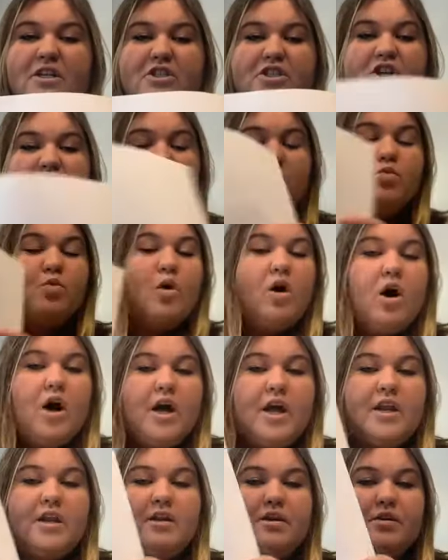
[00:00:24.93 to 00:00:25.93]
just
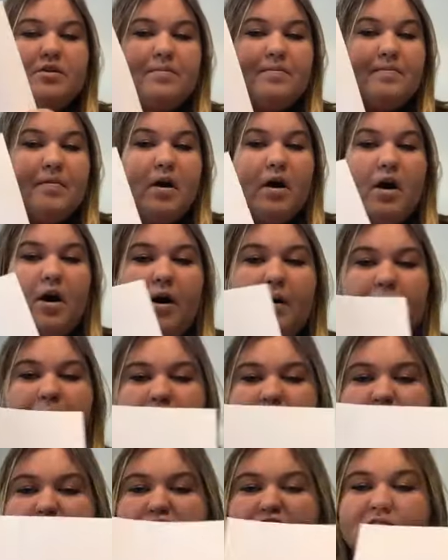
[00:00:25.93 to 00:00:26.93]
one
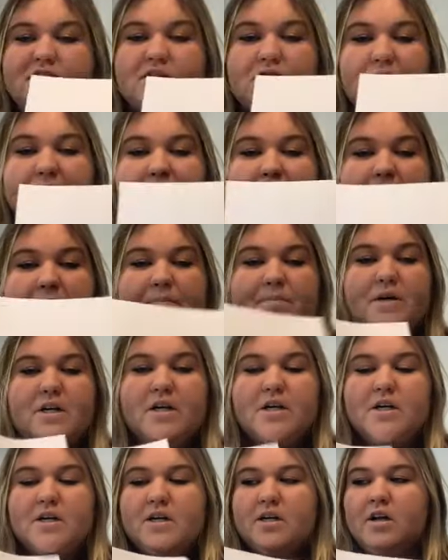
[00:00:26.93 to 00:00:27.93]
printer
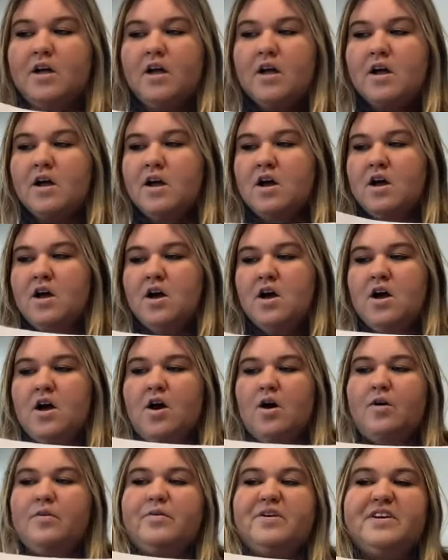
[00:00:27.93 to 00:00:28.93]
paper,
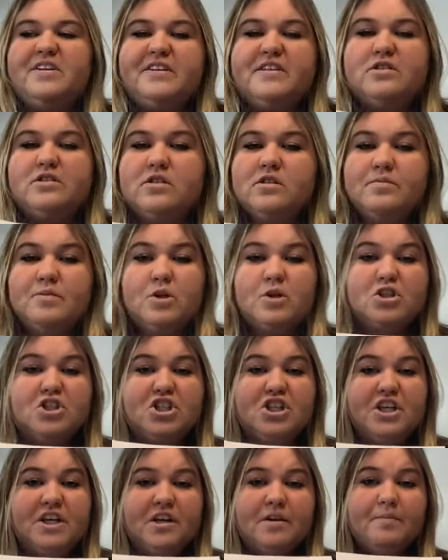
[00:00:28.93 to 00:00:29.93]
a reusable
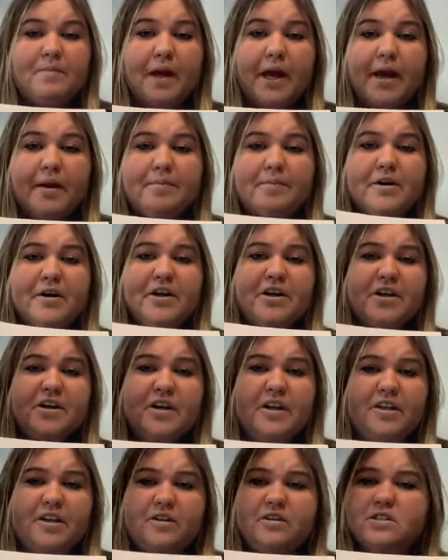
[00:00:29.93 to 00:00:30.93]
sheet of
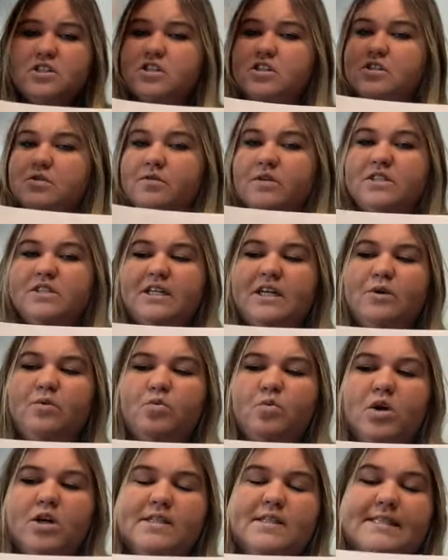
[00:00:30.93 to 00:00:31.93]
paper. You just will
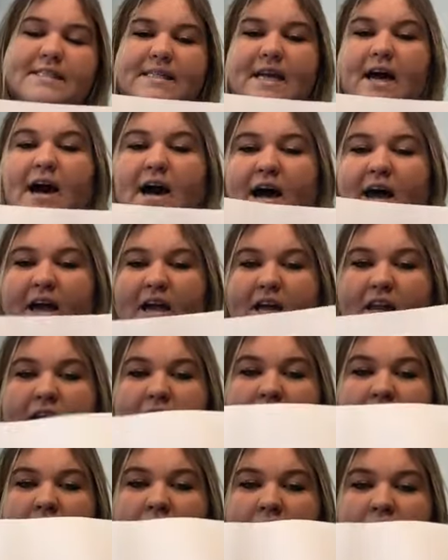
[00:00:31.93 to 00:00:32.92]
need one
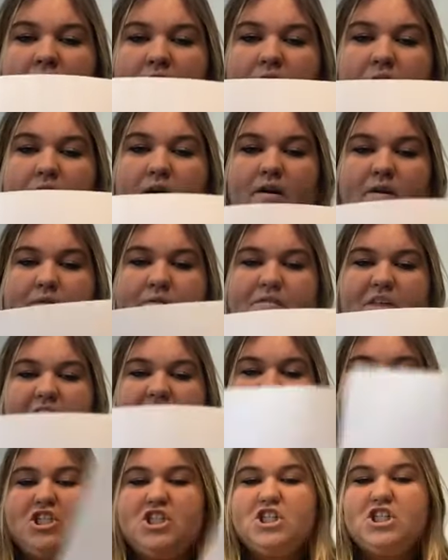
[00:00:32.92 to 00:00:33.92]
side of
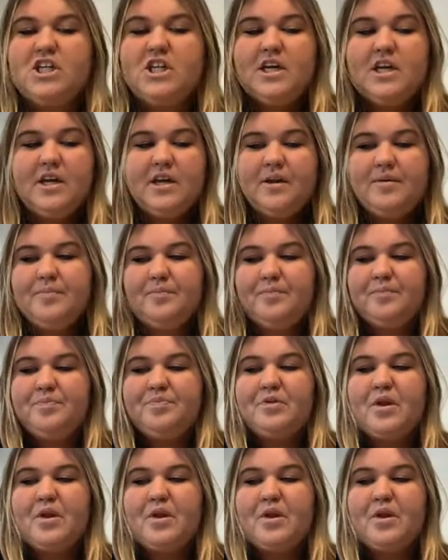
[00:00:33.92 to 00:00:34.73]
that sheet.